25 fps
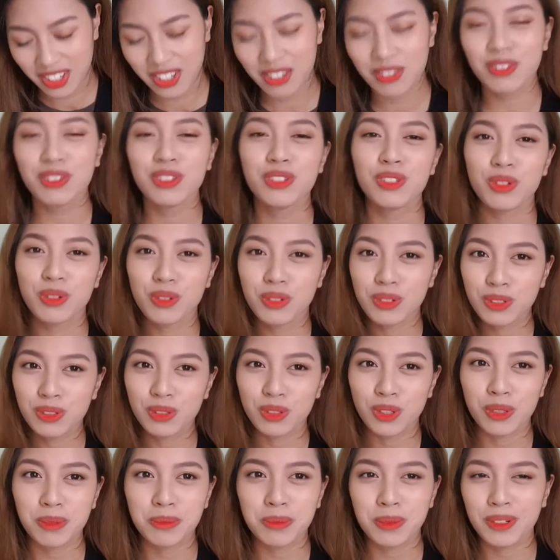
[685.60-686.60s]
He was so
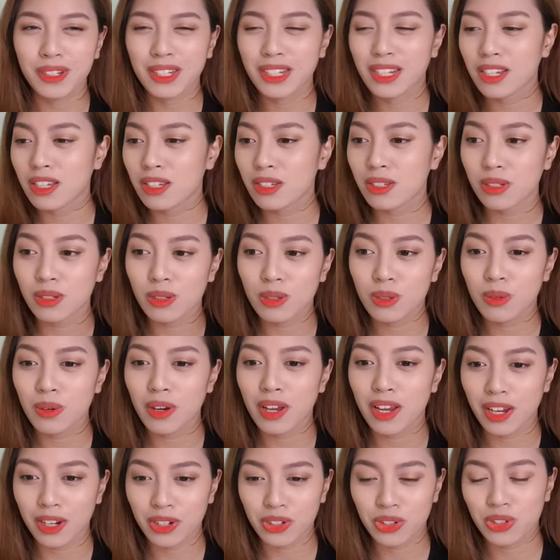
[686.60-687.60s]
adorable, like he's so
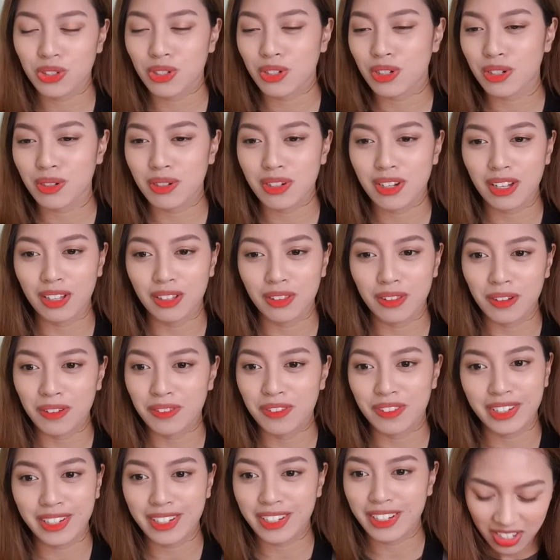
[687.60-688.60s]
extra, I
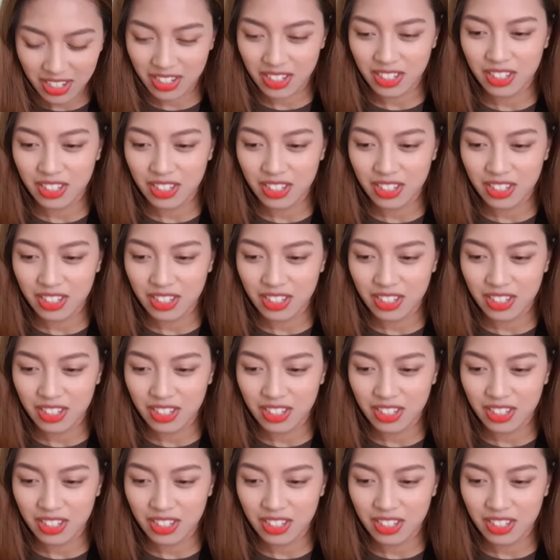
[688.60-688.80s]
love it.